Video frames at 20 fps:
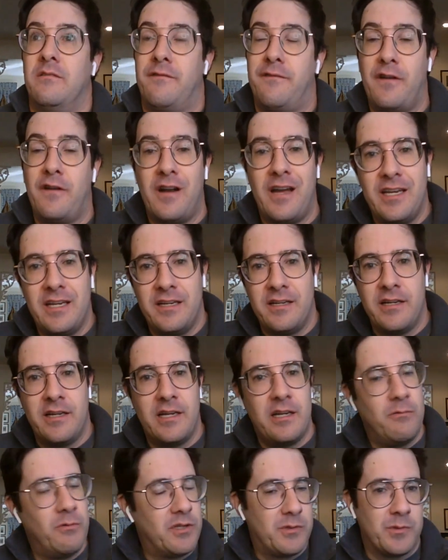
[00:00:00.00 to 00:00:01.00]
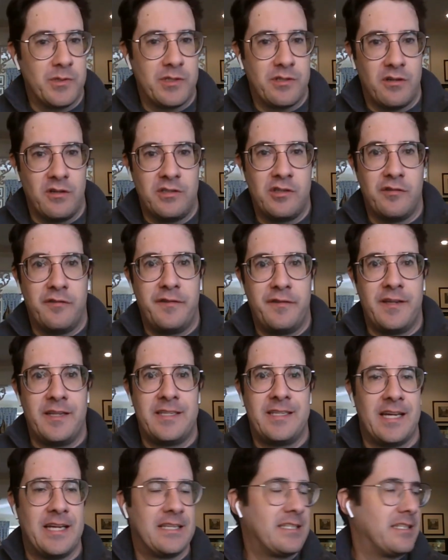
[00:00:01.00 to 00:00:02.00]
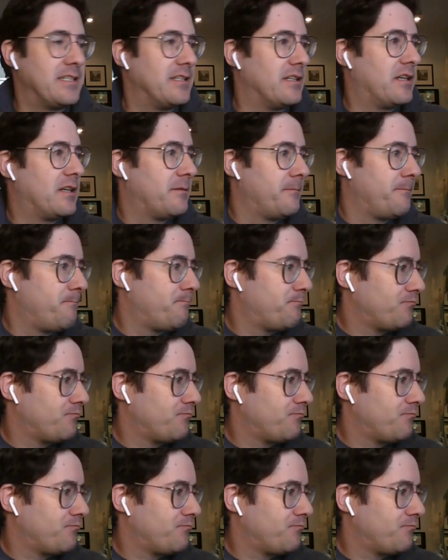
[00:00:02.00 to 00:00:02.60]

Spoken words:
Friday night, which was also fantastic.